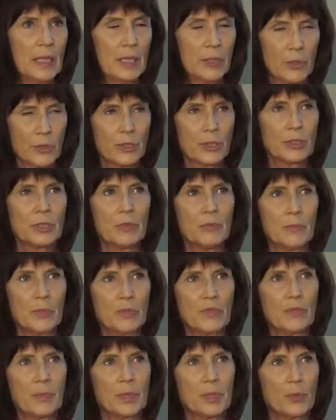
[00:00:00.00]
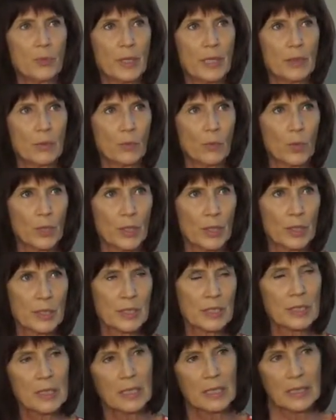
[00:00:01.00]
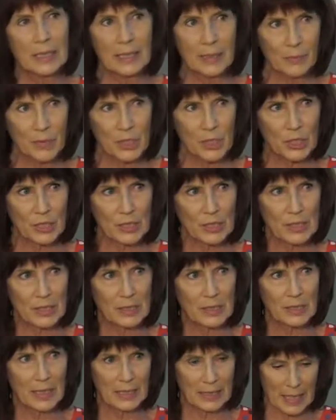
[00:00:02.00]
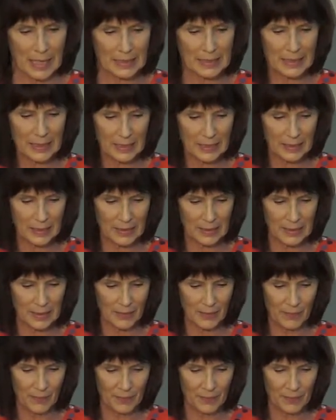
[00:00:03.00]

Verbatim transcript: in order to move between words, images, and ideas.